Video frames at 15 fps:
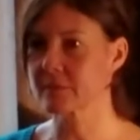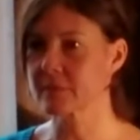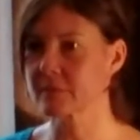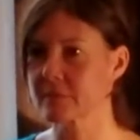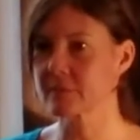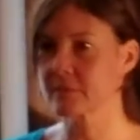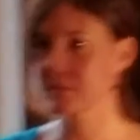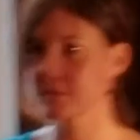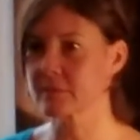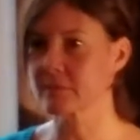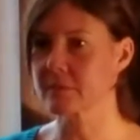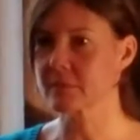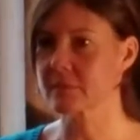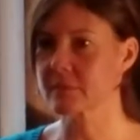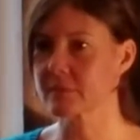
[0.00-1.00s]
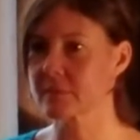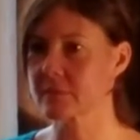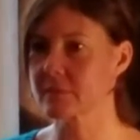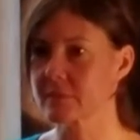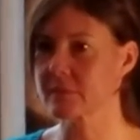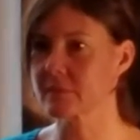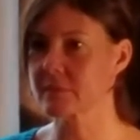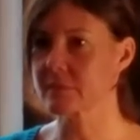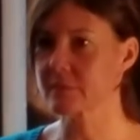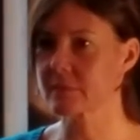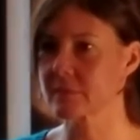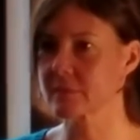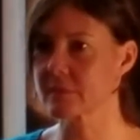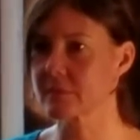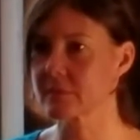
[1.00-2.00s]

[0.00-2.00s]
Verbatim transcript: Okay, here we are at um,